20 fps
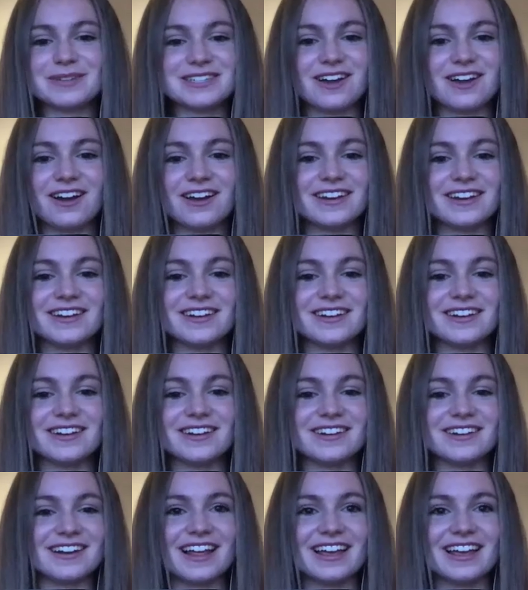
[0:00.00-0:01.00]
tired.
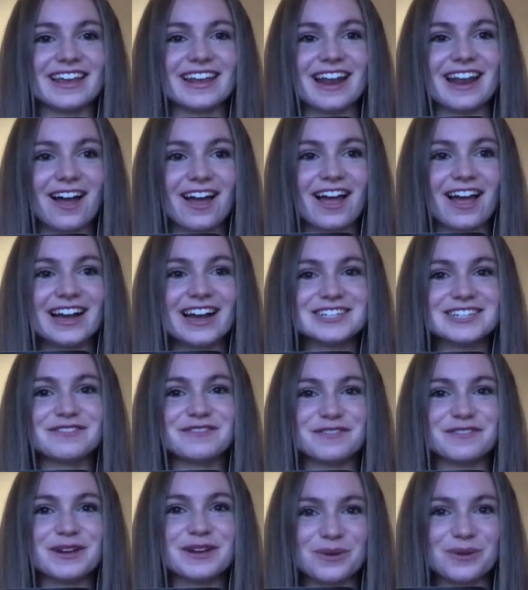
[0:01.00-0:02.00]
Like I
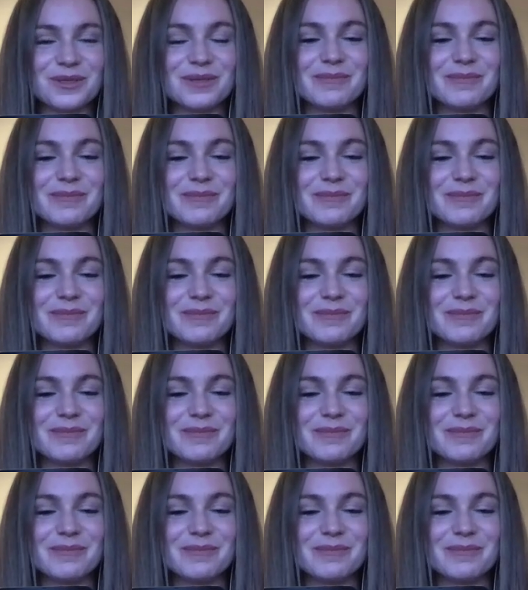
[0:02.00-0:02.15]
actually feel